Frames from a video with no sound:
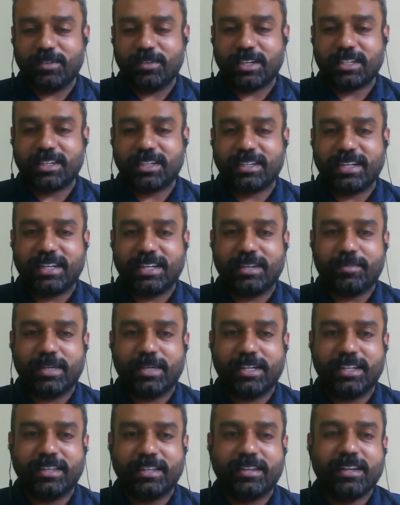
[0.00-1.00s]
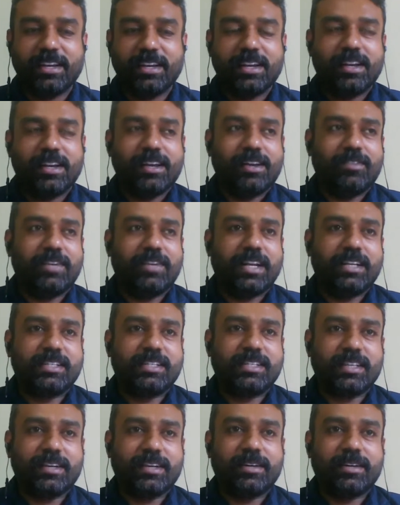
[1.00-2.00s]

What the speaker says: work at 10 mld. Whereas